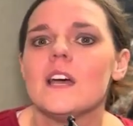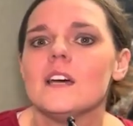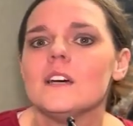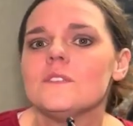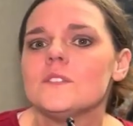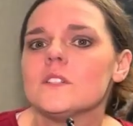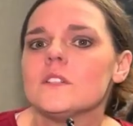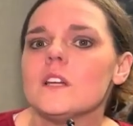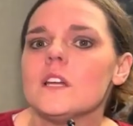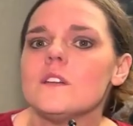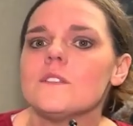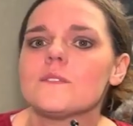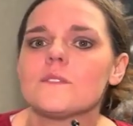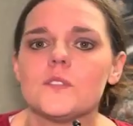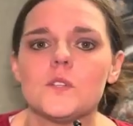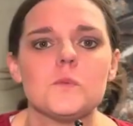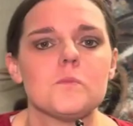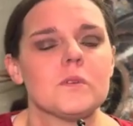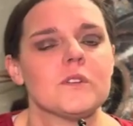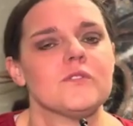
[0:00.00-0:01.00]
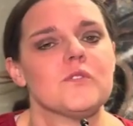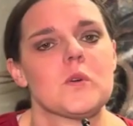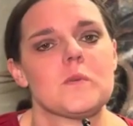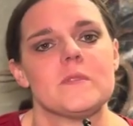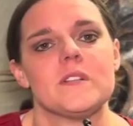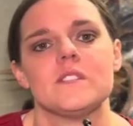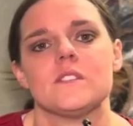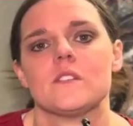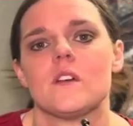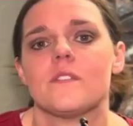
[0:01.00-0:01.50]
After a flute
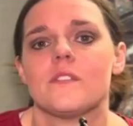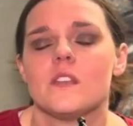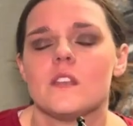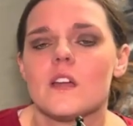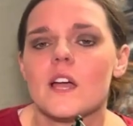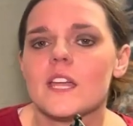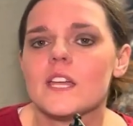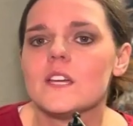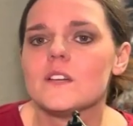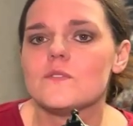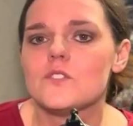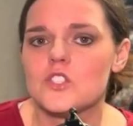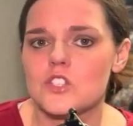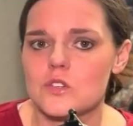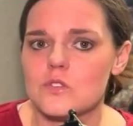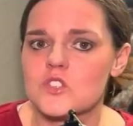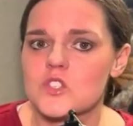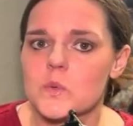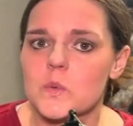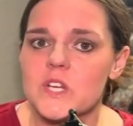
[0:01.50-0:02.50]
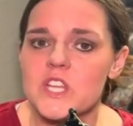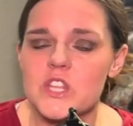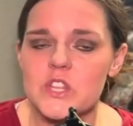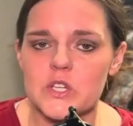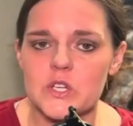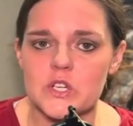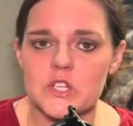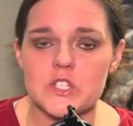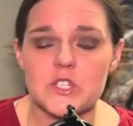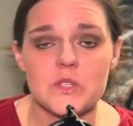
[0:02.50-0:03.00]
performance on the night of June
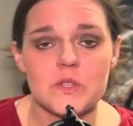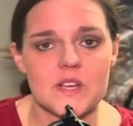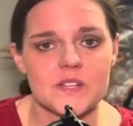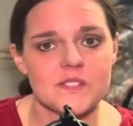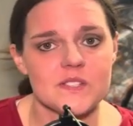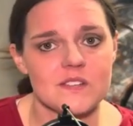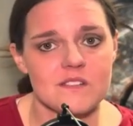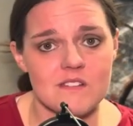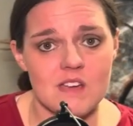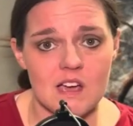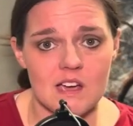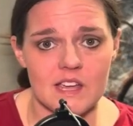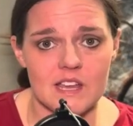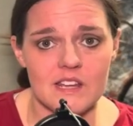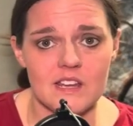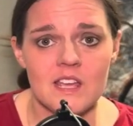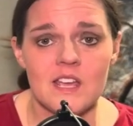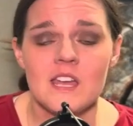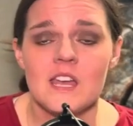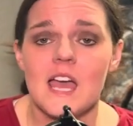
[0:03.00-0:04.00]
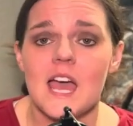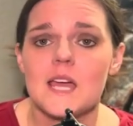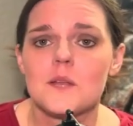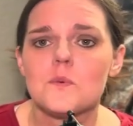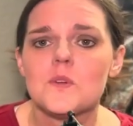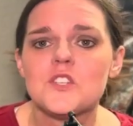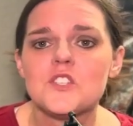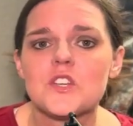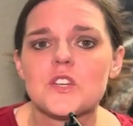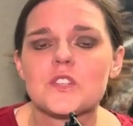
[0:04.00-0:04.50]
twenty-third, two thousand nine,
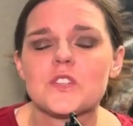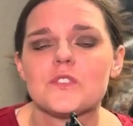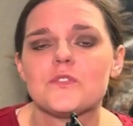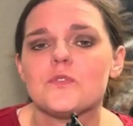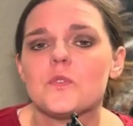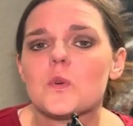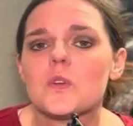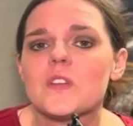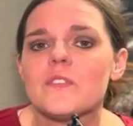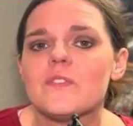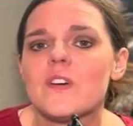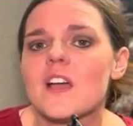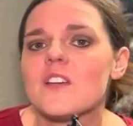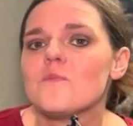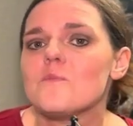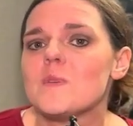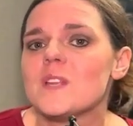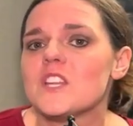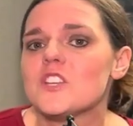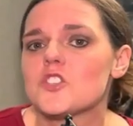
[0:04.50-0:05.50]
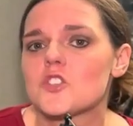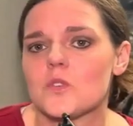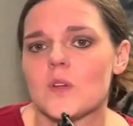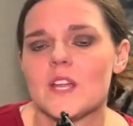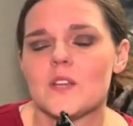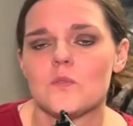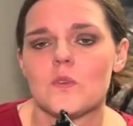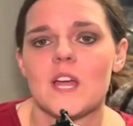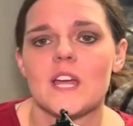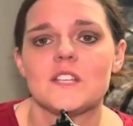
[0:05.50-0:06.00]
Edwin took the forty-five minute
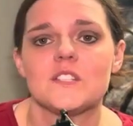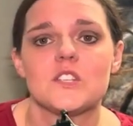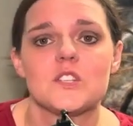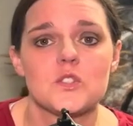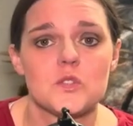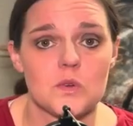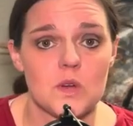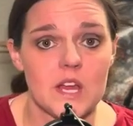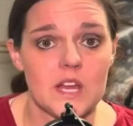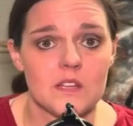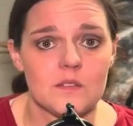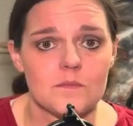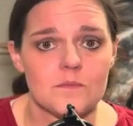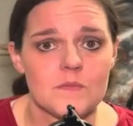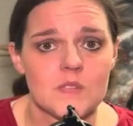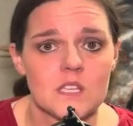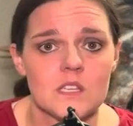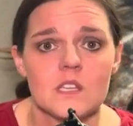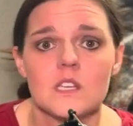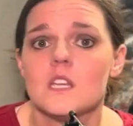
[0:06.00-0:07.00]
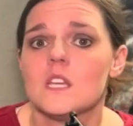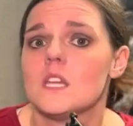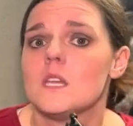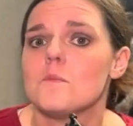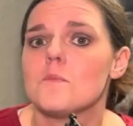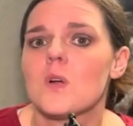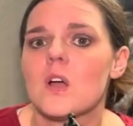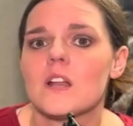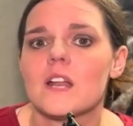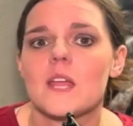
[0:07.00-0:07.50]
train ride to Tring. He
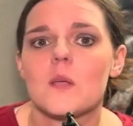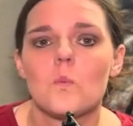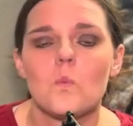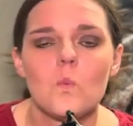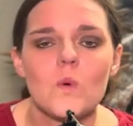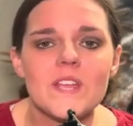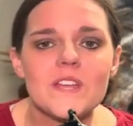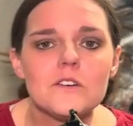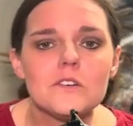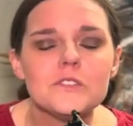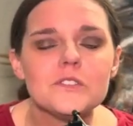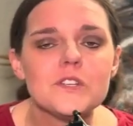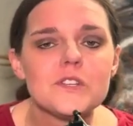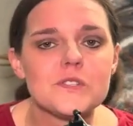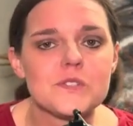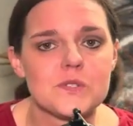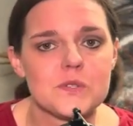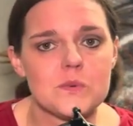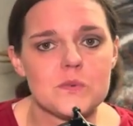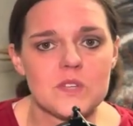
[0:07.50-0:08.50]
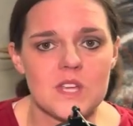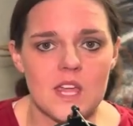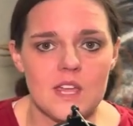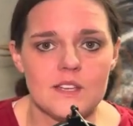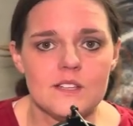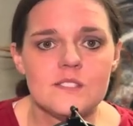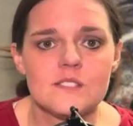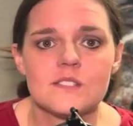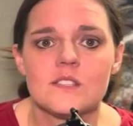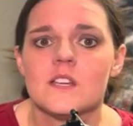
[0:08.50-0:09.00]
brought a wheeled
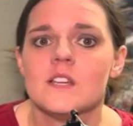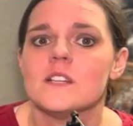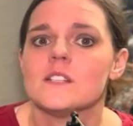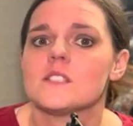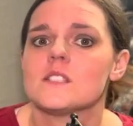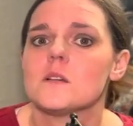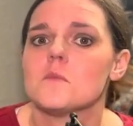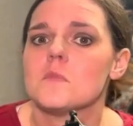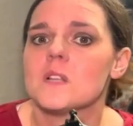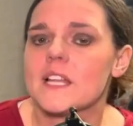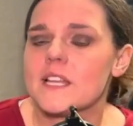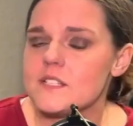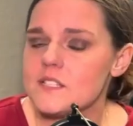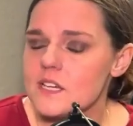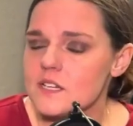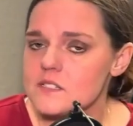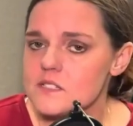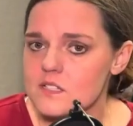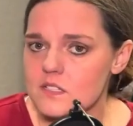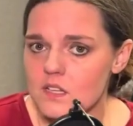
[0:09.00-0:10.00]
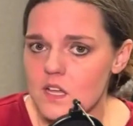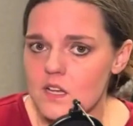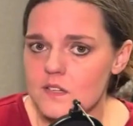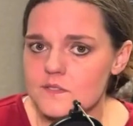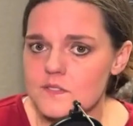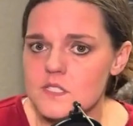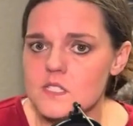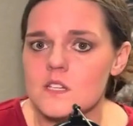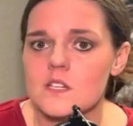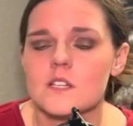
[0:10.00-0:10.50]
suitcase, some latex
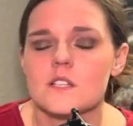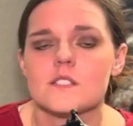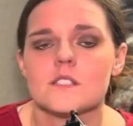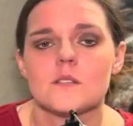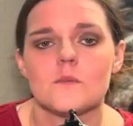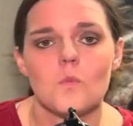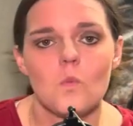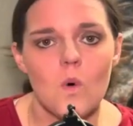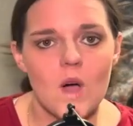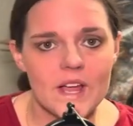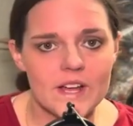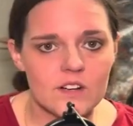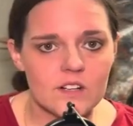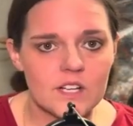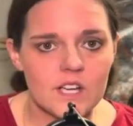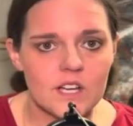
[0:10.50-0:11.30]
gloves, some wire